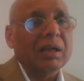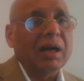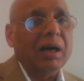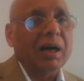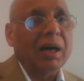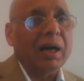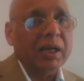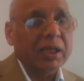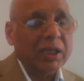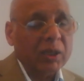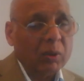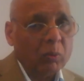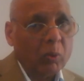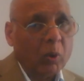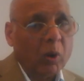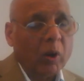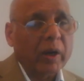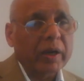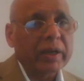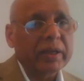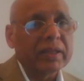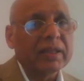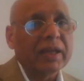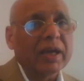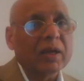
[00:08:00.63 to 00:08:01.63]
I
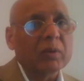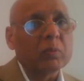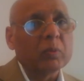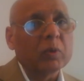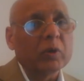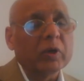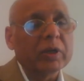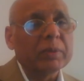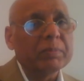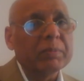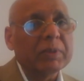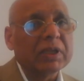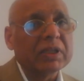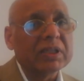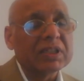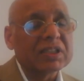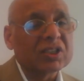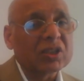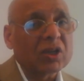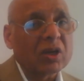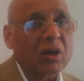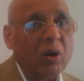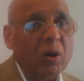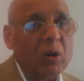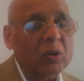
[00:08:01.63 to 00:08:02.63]
avoid that word, because
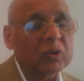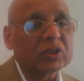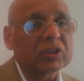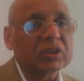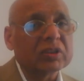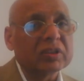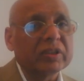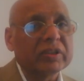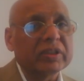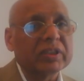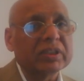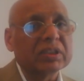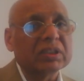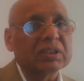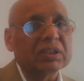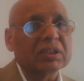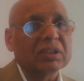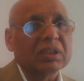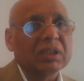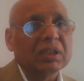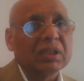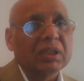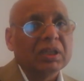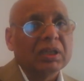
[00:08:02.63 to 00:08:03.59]
counselors,